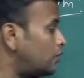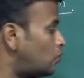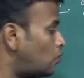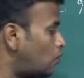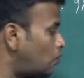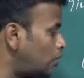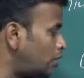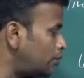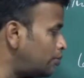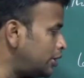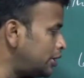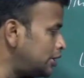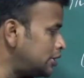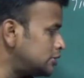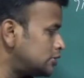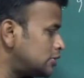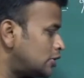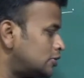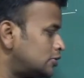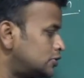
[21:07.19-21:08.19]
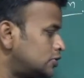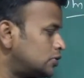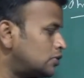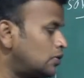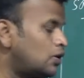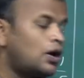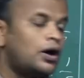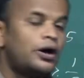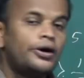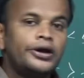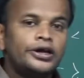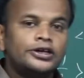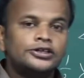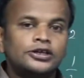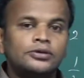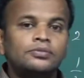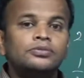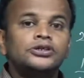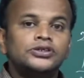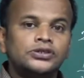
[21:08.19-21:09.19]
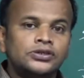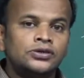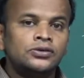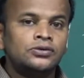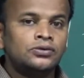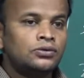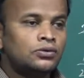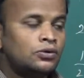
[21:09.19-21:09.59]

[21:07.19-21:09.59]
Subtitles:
codomain is also R except 0.